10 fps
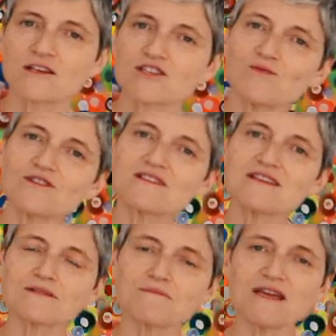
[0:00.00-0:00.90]
So what does
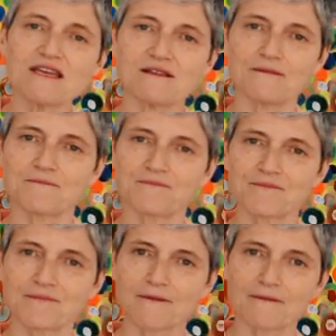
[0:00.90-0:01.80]
this mean?
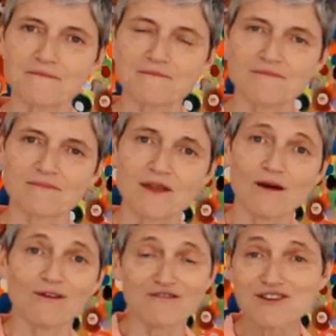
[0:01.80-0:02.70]

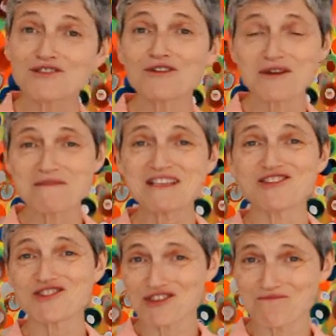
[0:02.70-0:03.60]
Well, first of all, it means
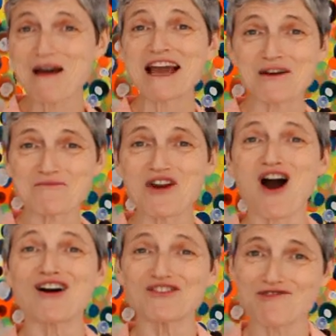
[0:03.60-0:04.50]
that you should back up your
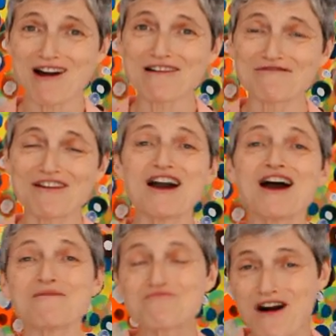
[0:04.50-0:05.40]
hard drive
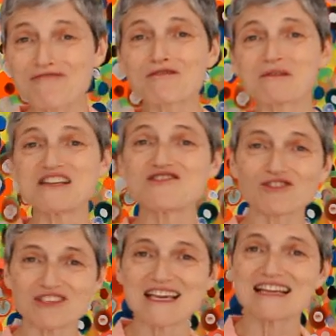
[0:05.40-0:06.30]
and preferably
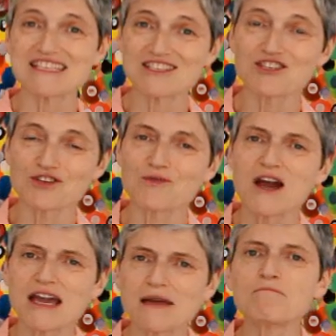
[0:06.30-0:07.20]
not to get
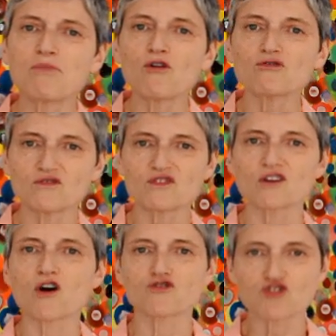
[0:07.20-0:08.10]
into
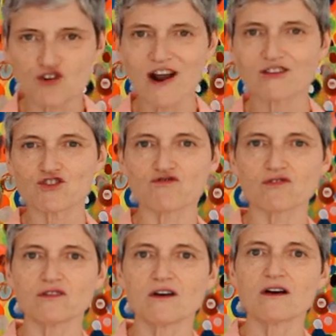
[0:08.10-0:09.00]
important
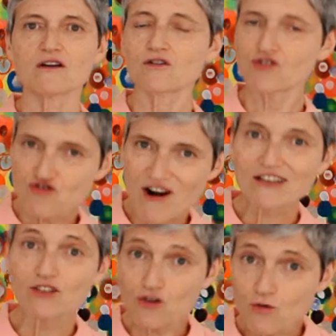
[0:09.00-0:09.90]
contractual,
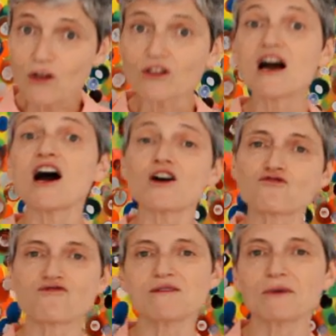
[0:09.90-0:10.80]
contractual
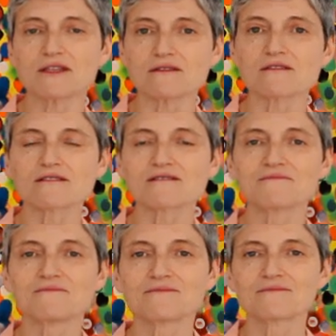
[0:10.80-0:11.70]
agreements.